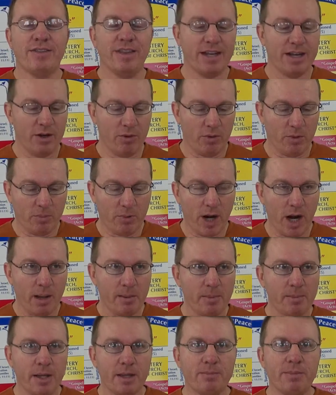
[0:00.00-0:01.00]
that it will
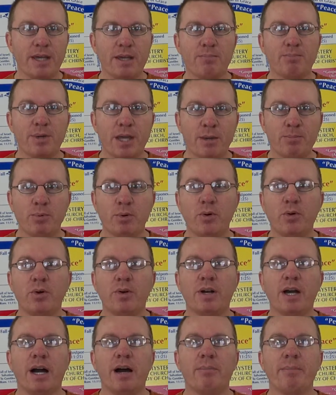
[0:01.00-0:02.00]
probably be people
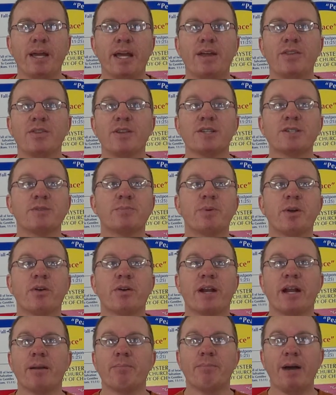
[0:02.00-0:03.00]
who come in the
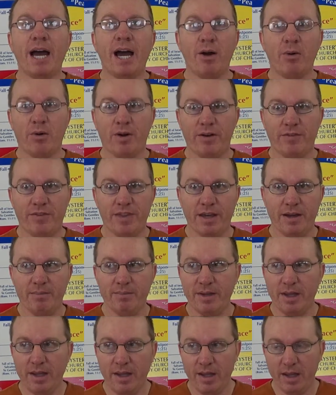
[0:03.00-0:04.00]
spirit and power of them.